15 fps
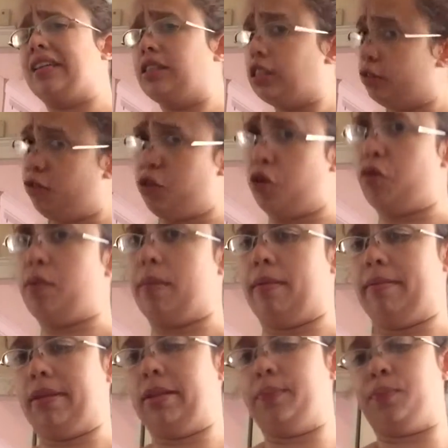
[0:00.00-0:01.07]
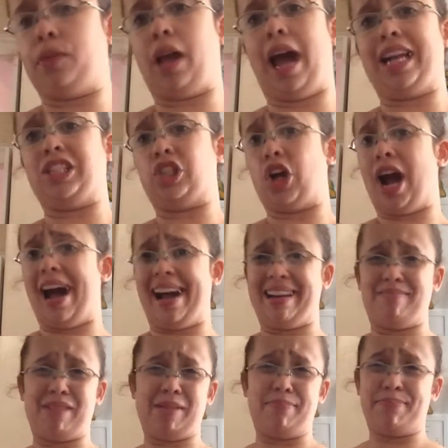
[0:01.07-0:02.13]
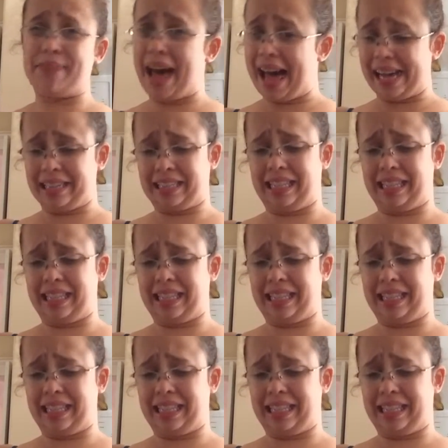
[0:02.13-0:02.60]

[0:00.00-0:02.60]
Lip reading: If you don't remember, I tried my best.